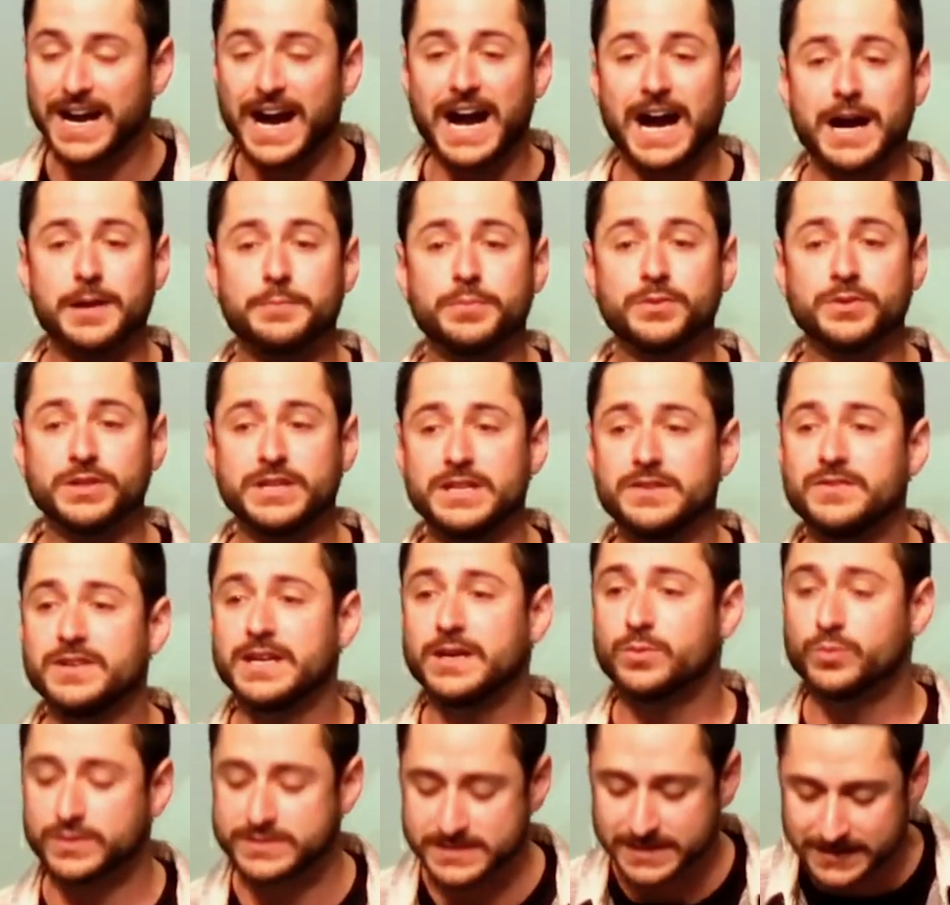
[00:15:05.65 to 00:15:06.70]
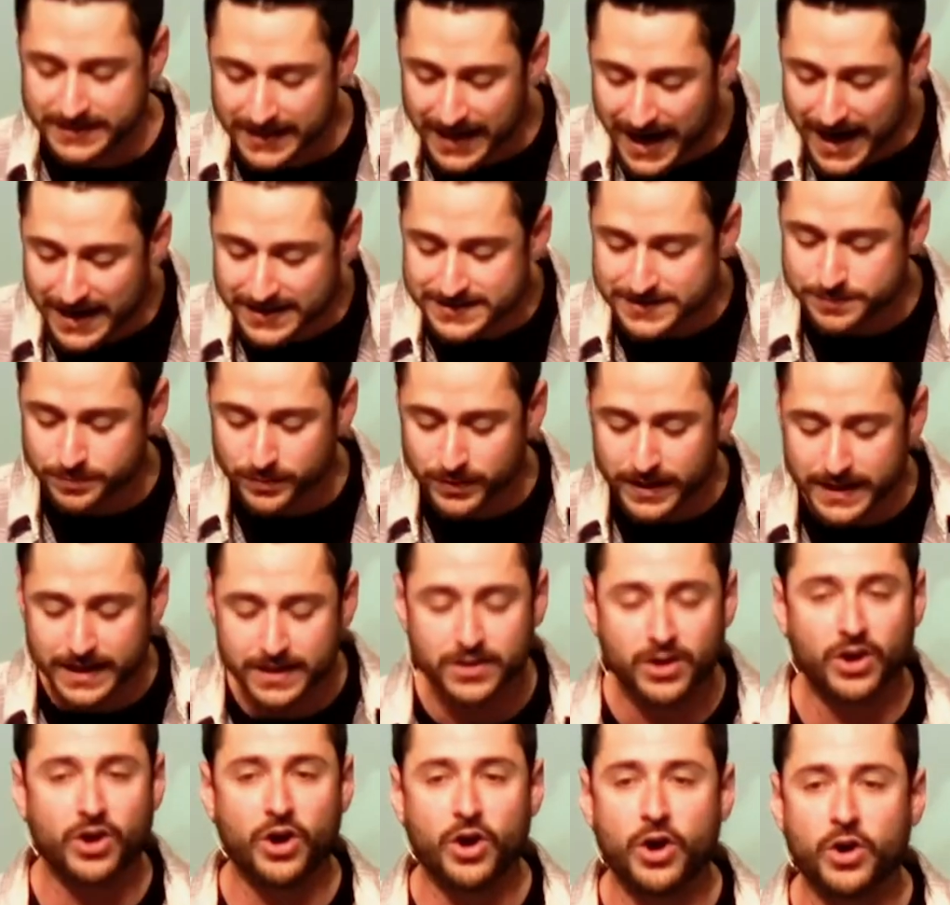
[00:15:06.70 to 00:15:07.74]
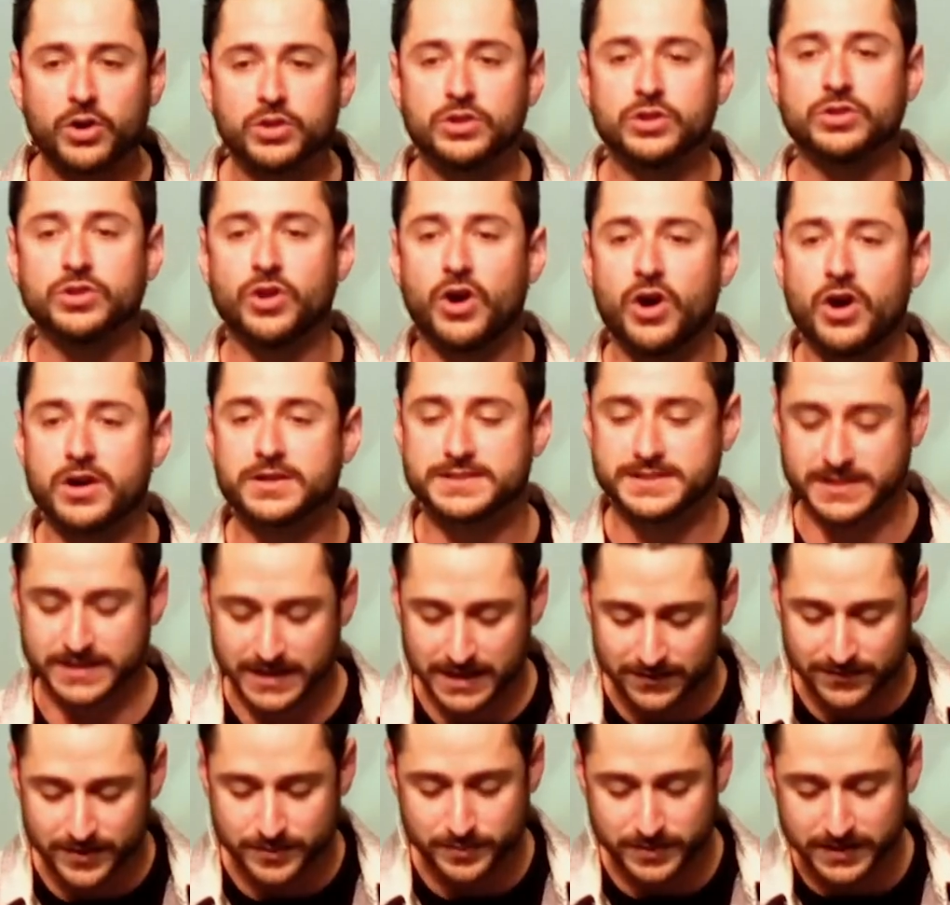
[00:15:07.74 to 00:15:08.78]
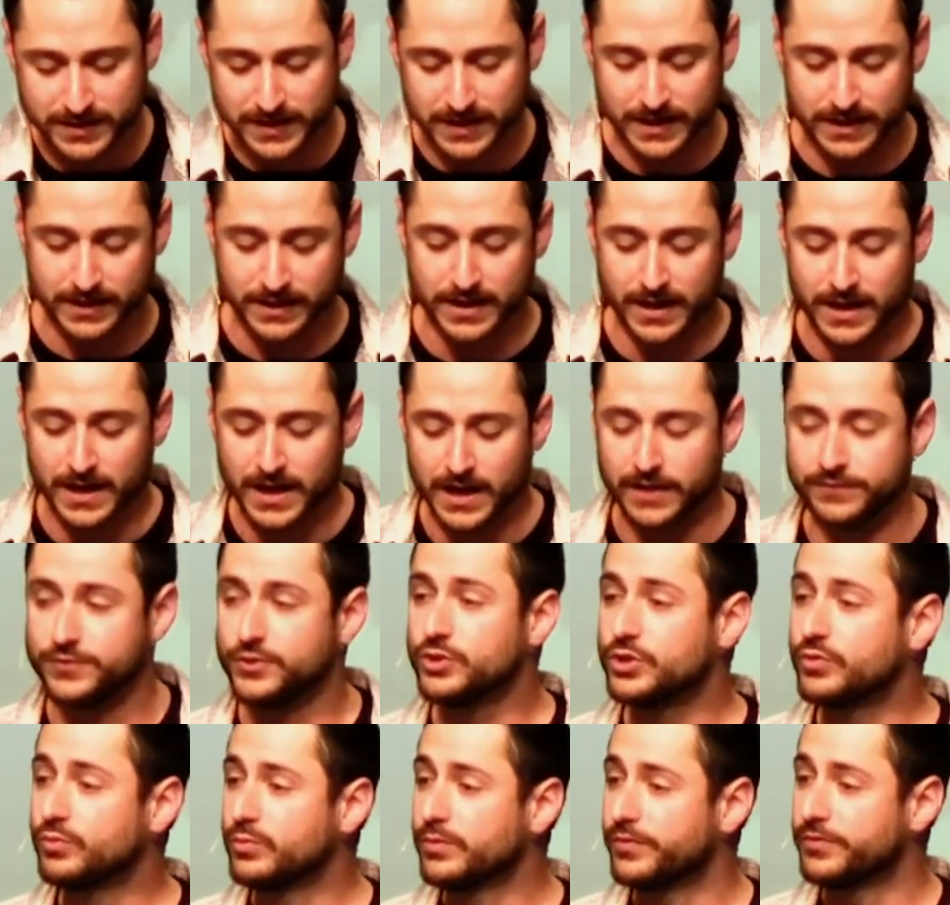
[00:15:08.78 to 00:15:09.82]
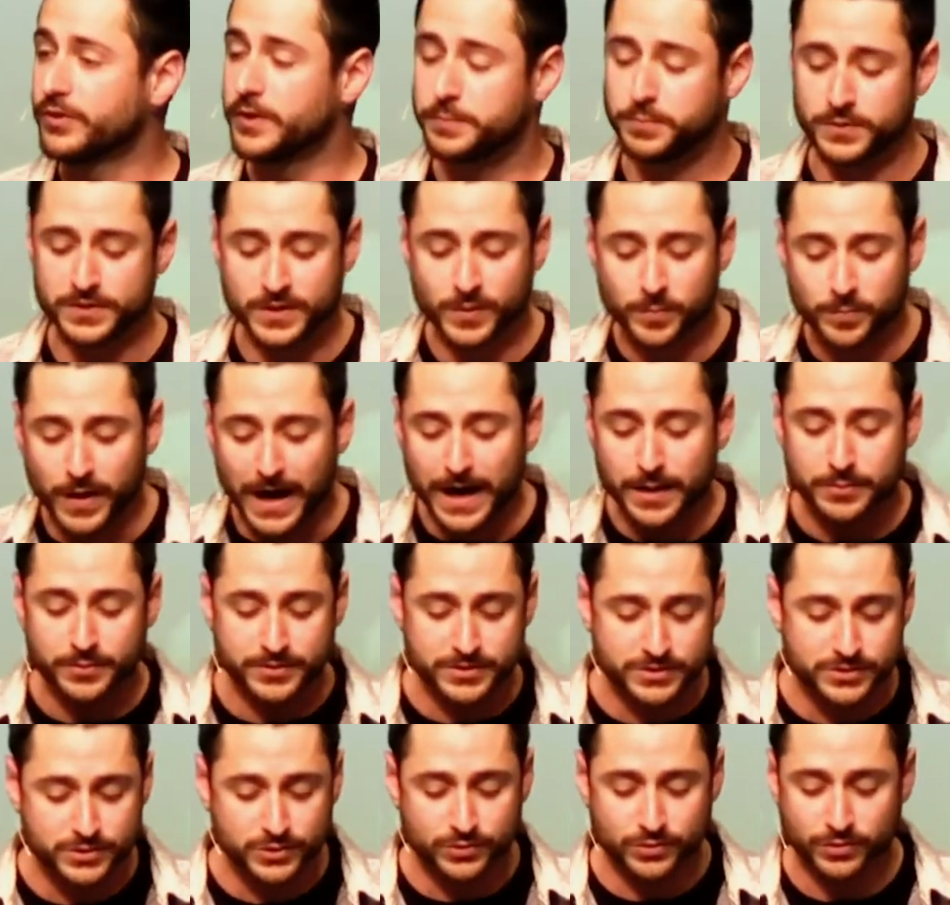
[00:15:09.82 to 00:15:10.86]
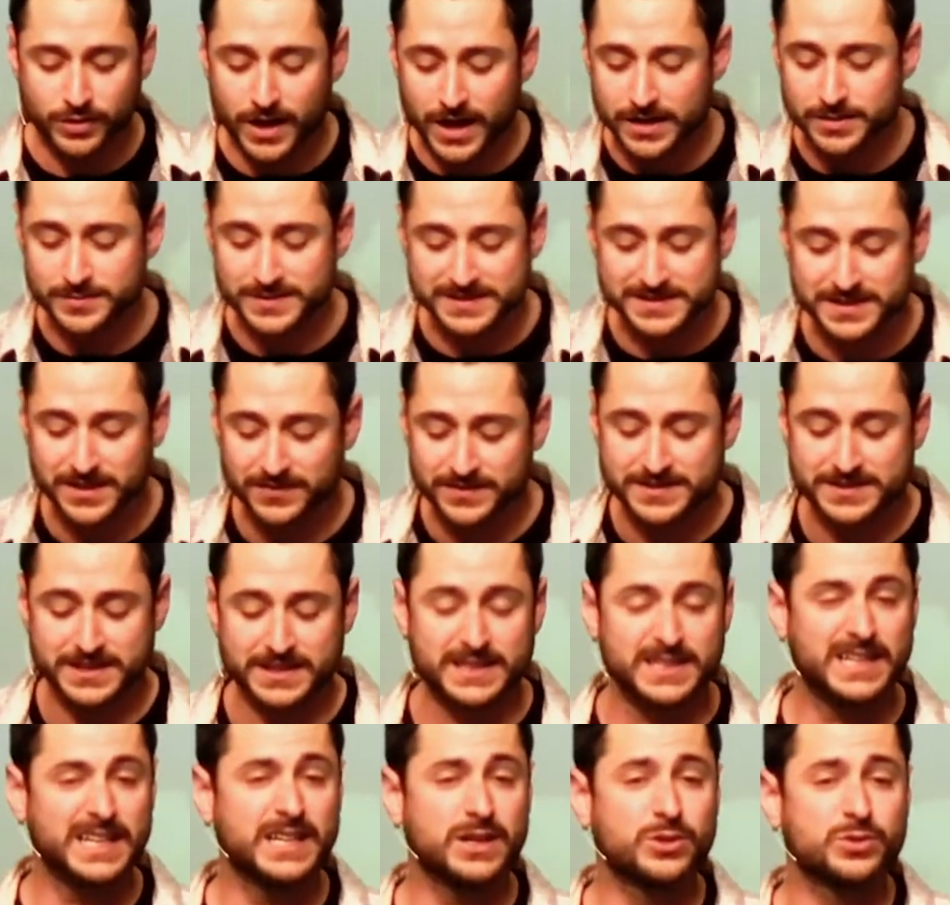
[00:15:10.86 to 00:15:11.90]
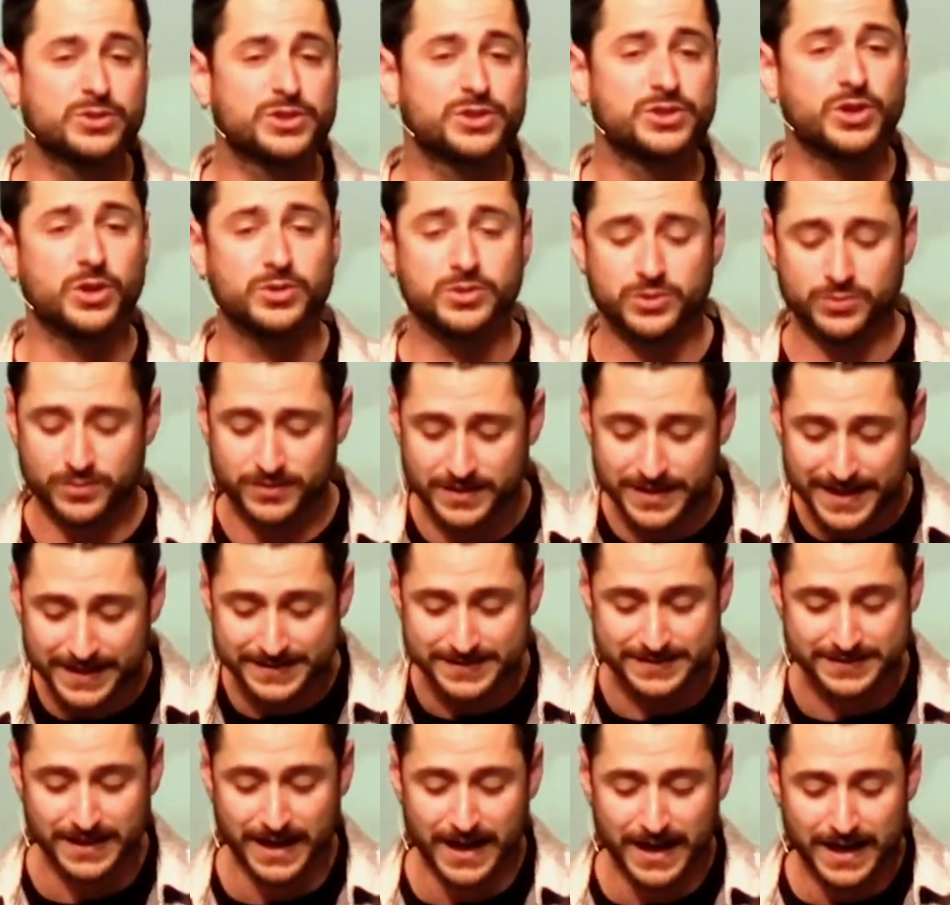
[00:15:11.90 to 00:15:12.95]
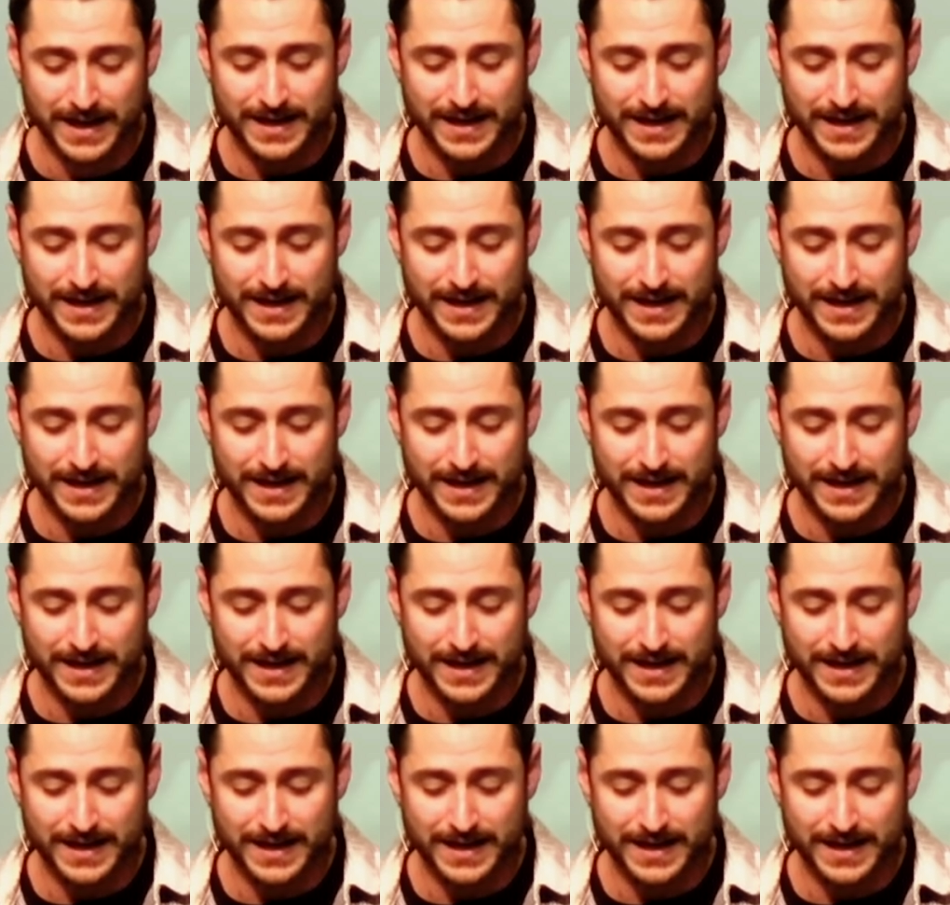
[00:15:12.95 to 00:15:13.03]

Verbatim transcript: I believe it was God's plan all along to give them a king? If you flip in your Bible to Deuteronomy 17, it'll show you this.